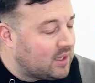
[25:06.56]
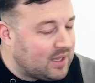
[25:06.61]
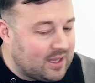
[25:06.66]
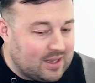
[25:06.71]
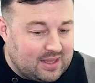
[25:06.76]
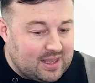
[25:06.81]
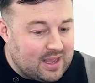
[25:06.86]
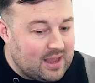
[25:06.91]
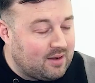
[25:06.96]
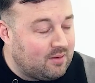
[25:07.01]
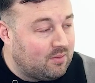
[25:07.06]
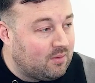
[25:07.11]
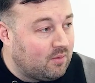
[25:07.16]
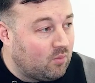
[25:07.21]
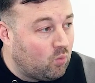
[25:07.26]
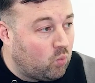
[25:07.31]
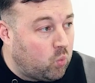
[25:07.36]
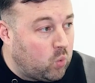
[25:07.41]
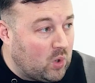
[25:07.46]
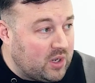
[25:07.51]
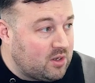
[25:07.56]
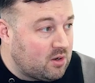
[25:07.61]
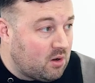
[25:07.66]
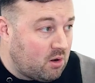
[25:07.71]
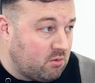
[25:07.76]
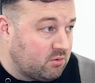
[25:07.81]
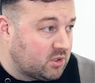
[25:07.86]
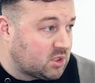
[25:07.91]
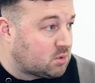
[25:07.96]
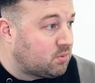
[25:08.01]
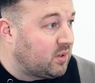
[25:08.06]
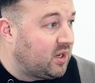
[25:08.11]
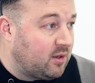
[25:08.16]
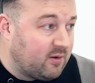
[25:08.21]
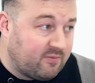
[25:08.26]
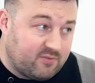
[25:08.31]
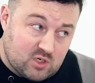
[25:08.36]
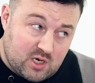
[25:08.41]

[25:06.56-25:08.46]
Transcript: again, we know the speed of